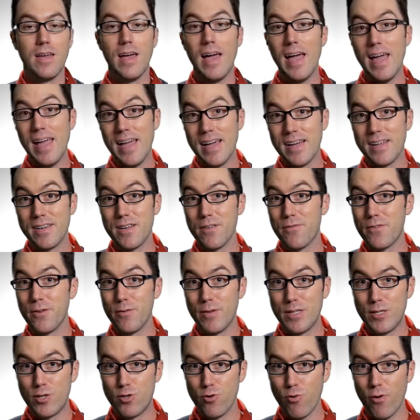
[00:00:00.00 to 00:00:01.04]
And if you
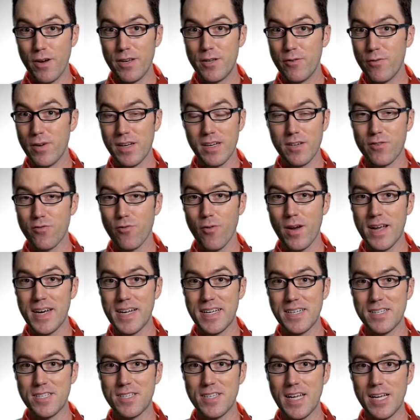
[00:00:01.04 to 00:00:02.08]
enjoy doing a
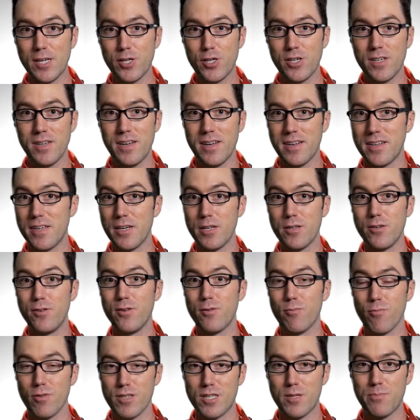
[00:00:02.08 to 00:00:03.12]
training session and get
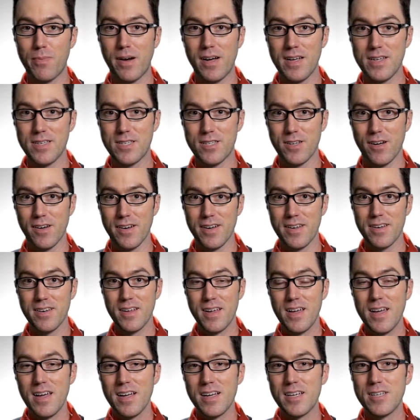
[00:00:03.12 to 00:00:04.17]
good response on it,
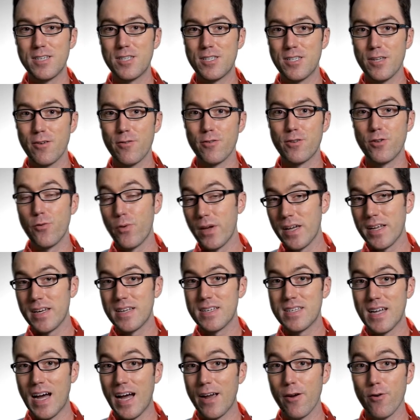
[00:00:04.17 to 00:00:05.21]
consider doing an
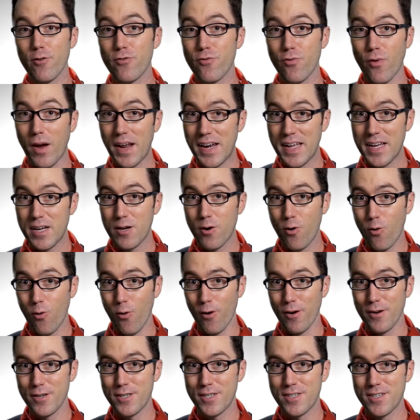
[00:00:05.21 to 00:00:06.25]
entire training
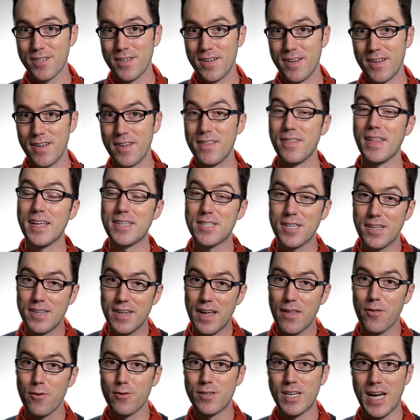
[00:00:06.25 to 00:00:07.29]
course. That's
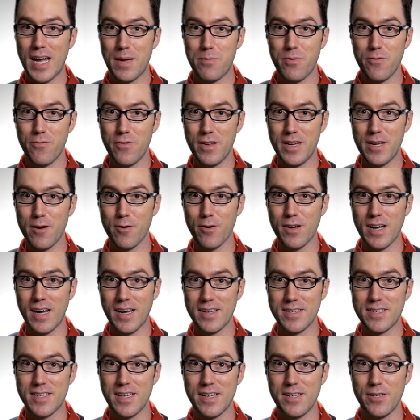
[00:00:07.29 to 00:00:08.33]
another type of video
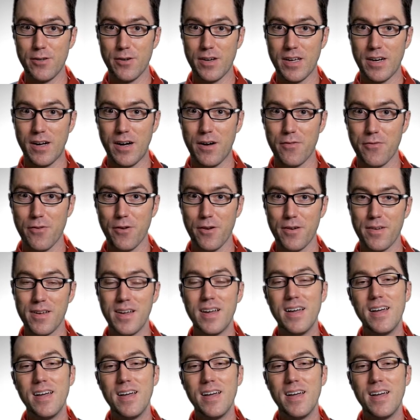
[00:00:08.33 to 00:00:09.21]
content you can offer.